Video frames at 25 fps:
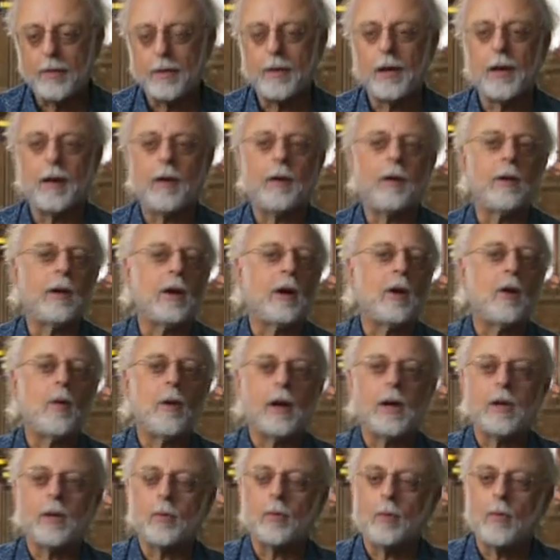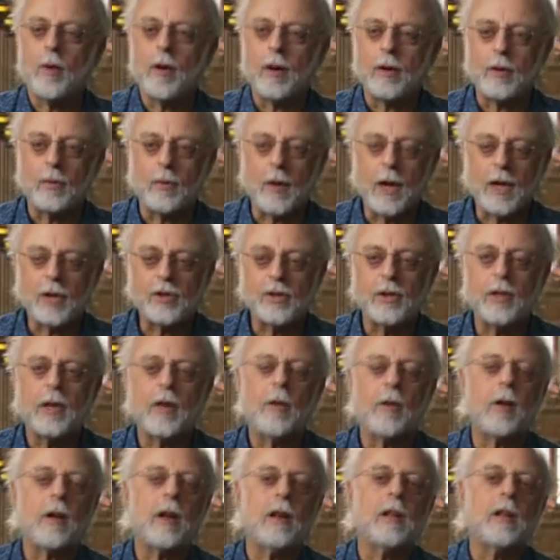They're going in the wrong direction. They're
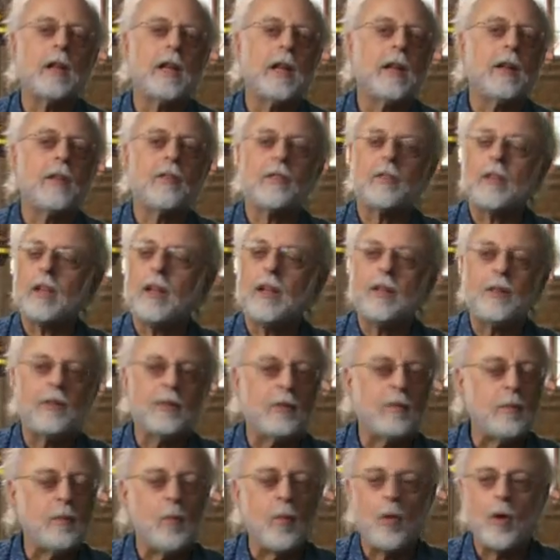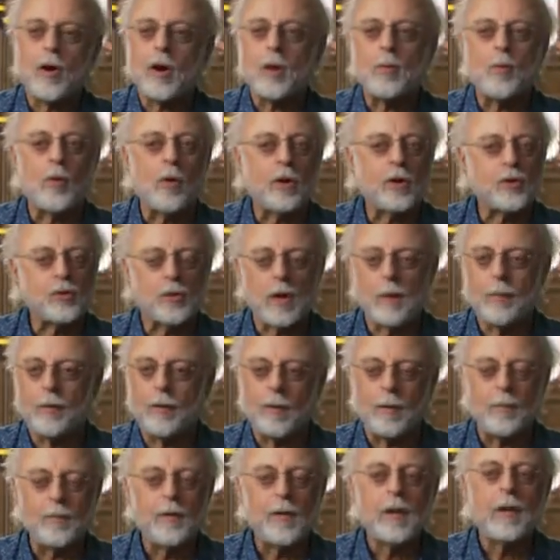going to lead us into more and more
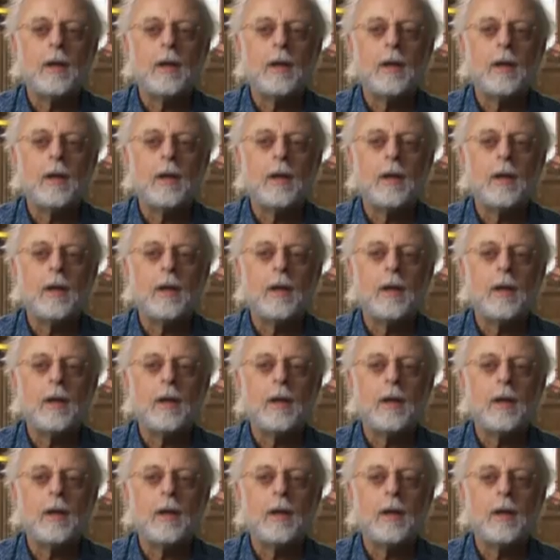trouble.